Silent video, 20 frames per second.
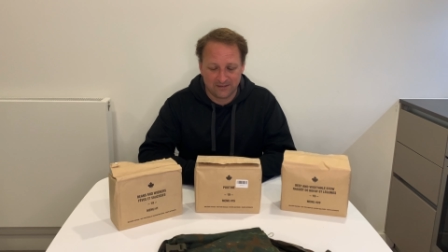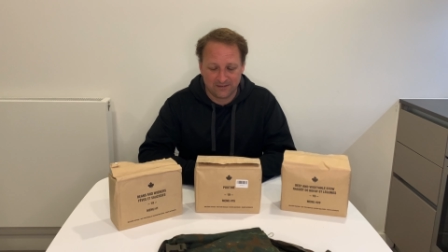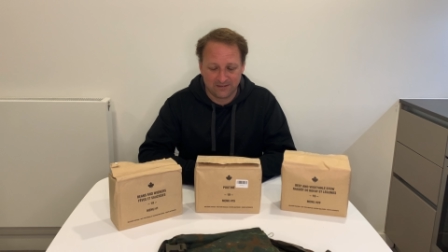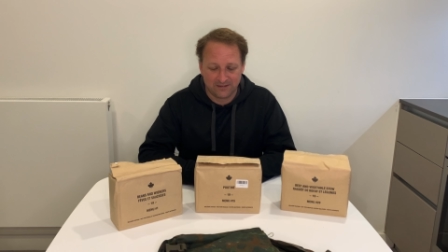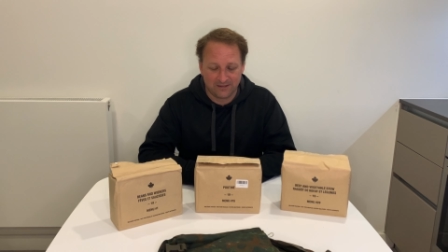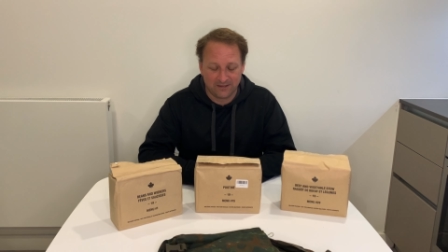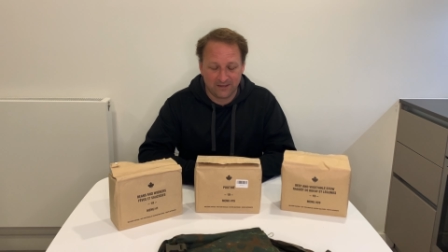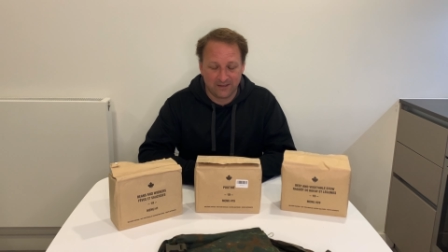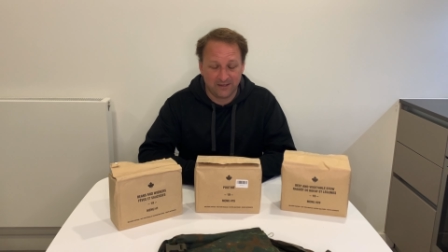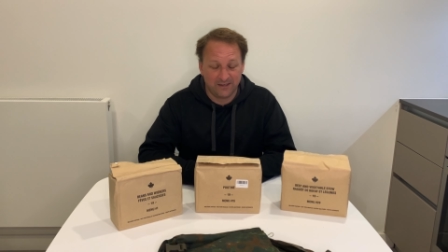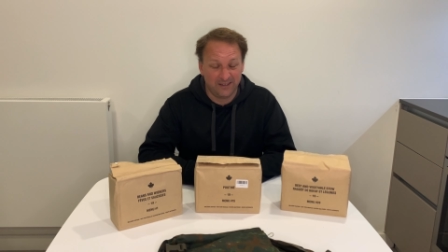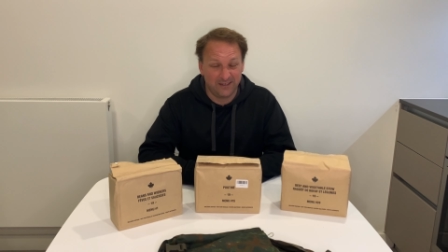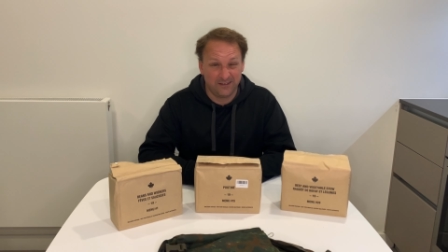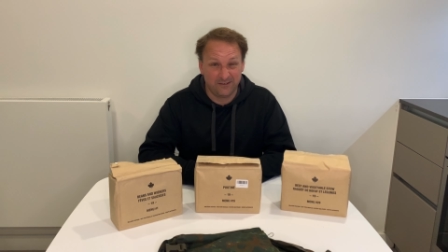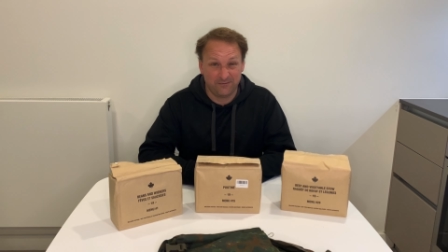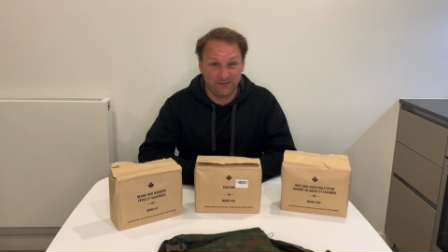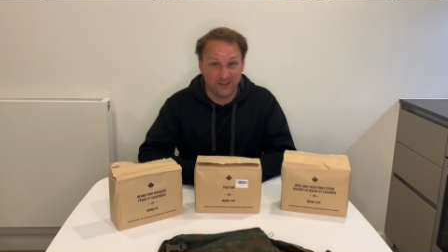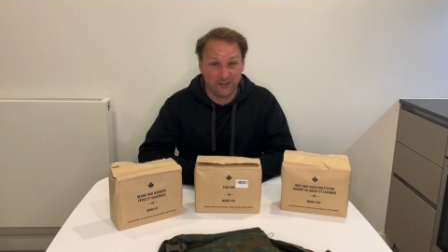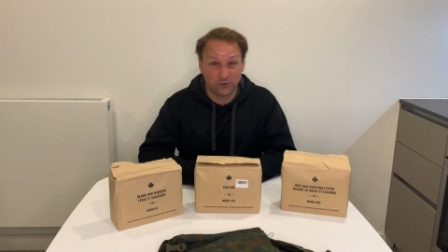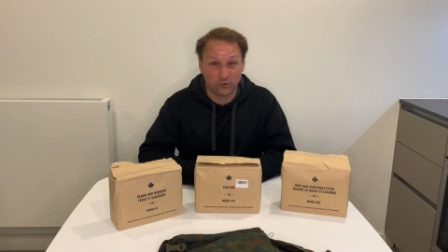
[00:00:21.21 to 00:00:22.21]
the
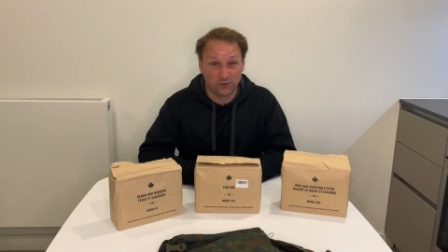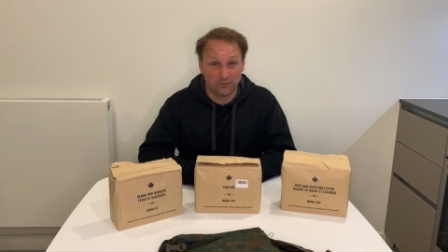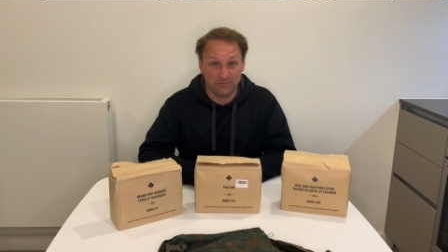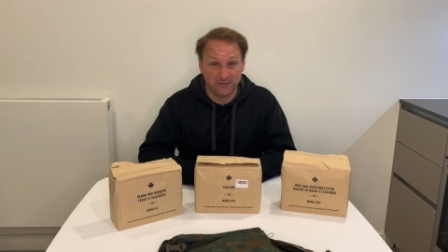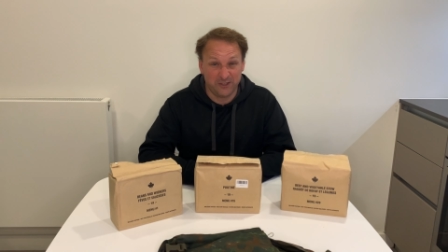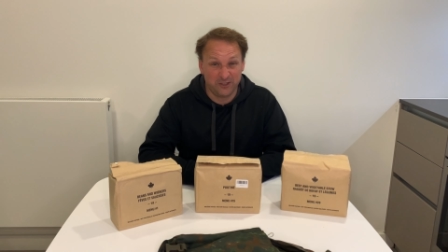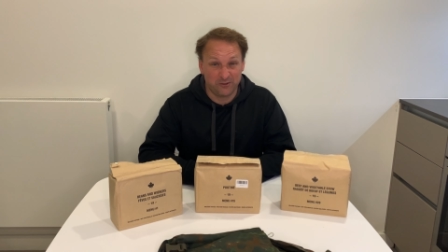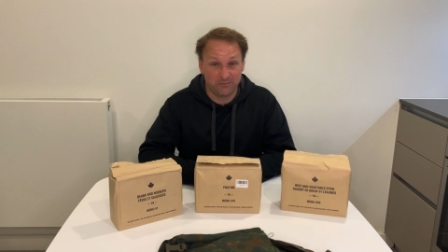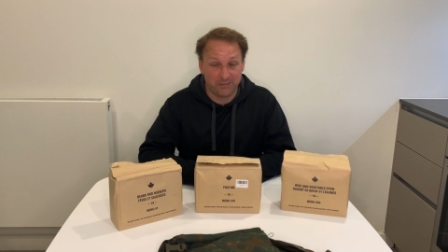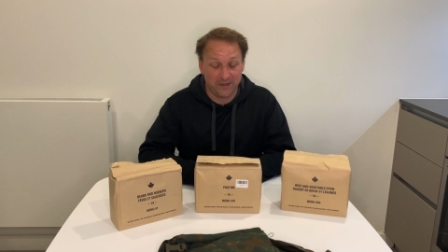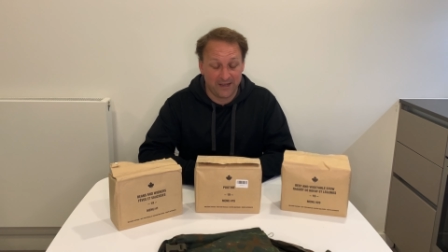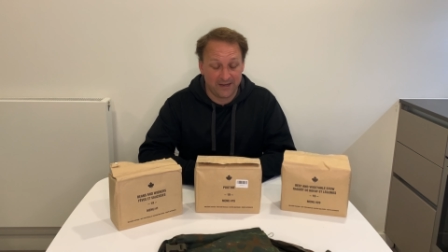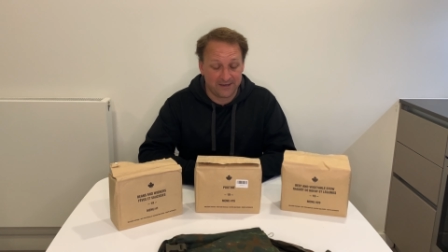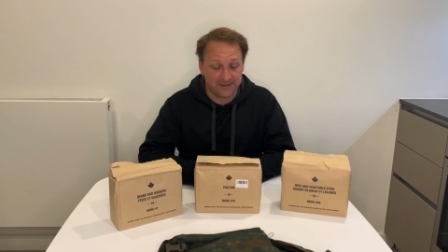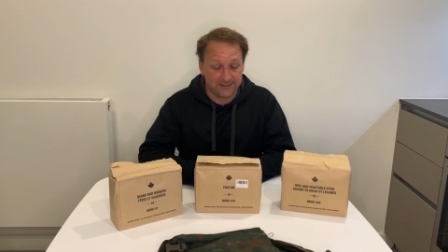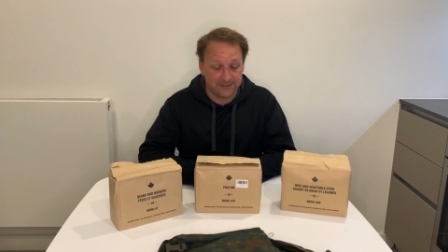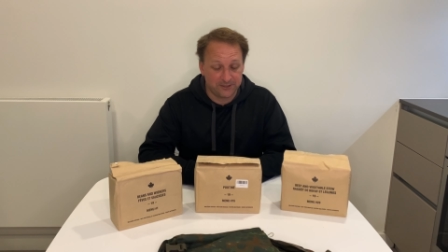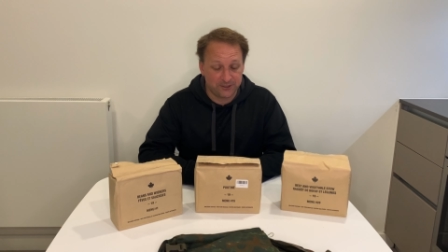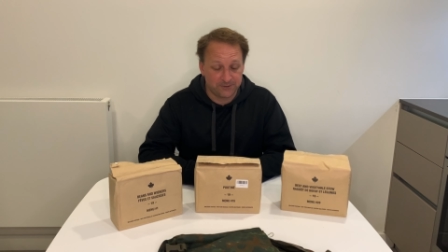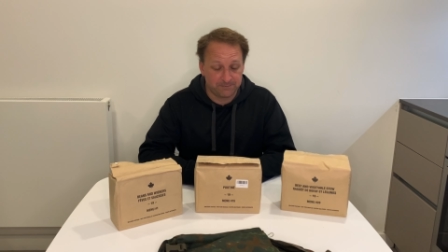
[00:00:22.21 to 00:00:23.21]
individual meal
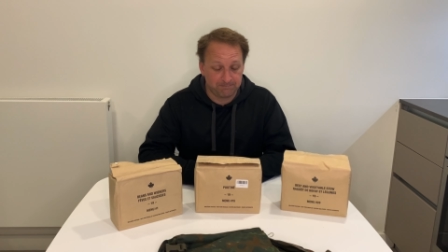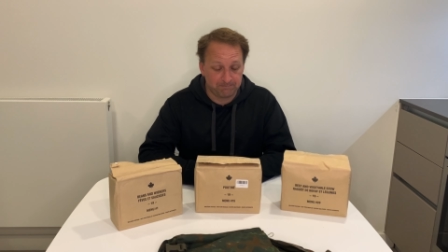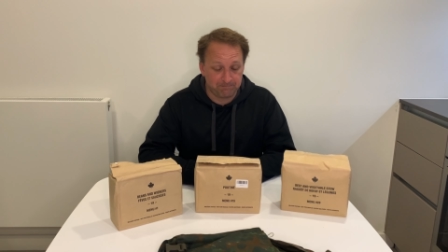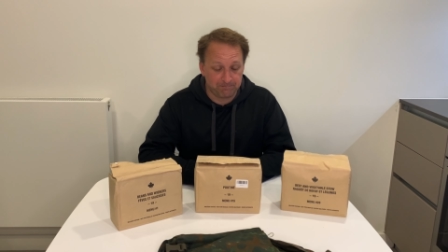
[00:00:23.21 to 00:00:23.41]
package.